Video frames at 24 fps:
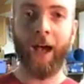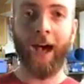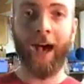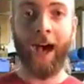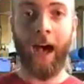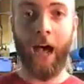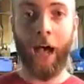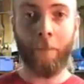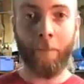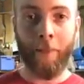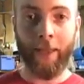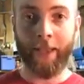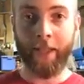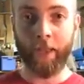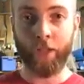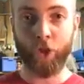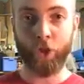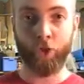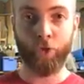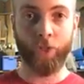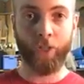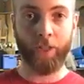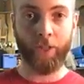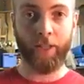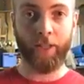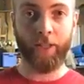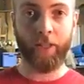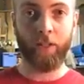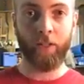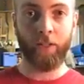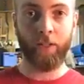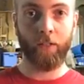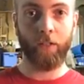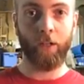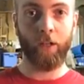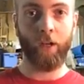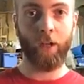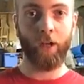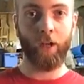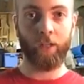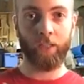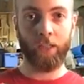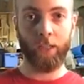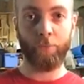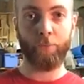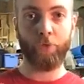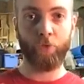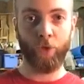I make a
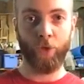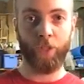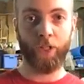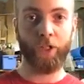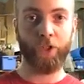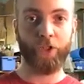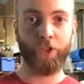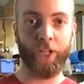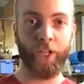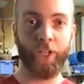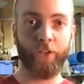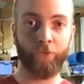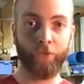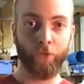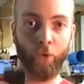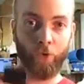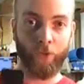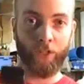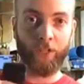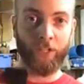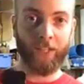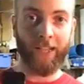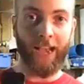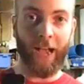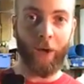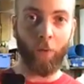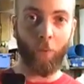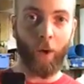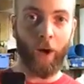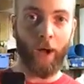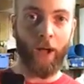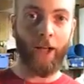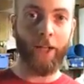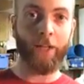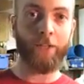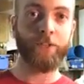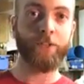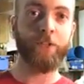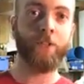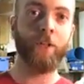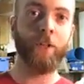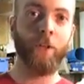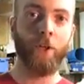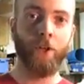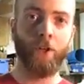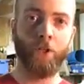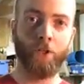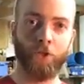clip drilling jig for the DIYs,
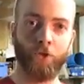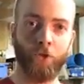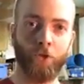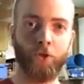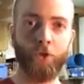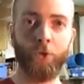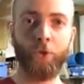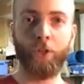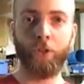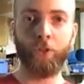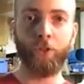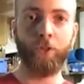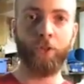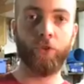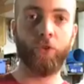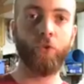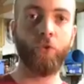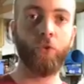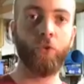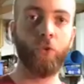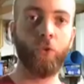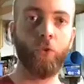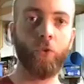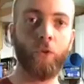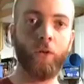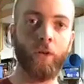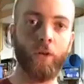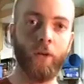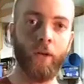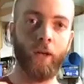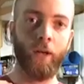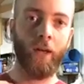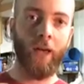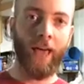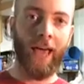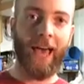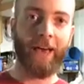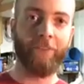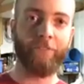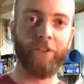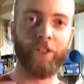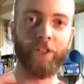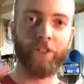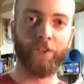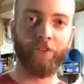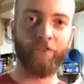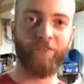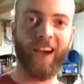so you can do 1/2
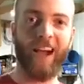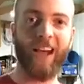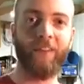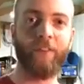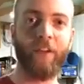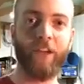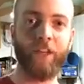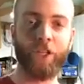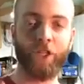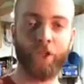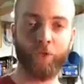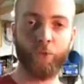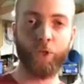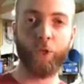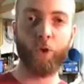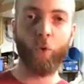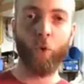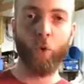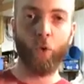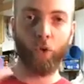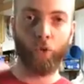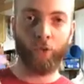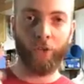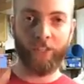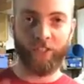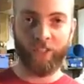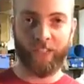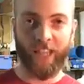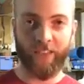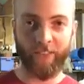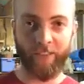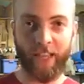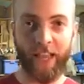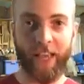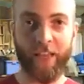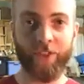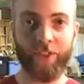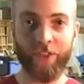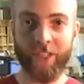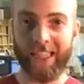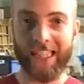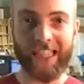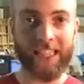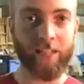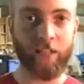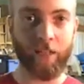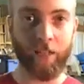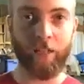inch, 5/8, 3/4, and 7/8
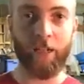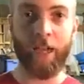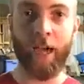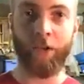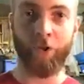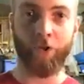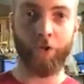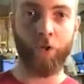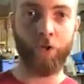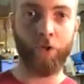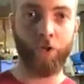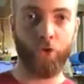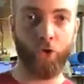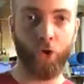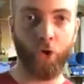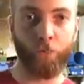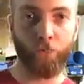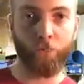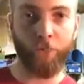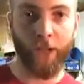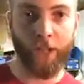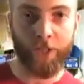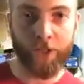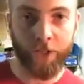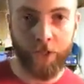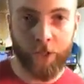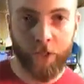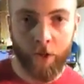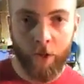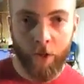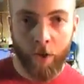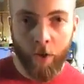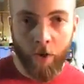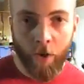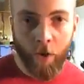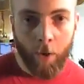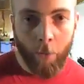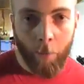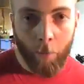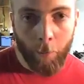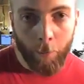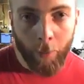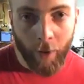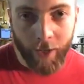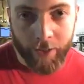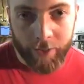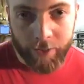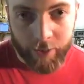easily on your own drill press.
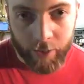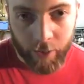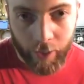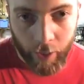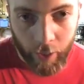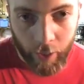But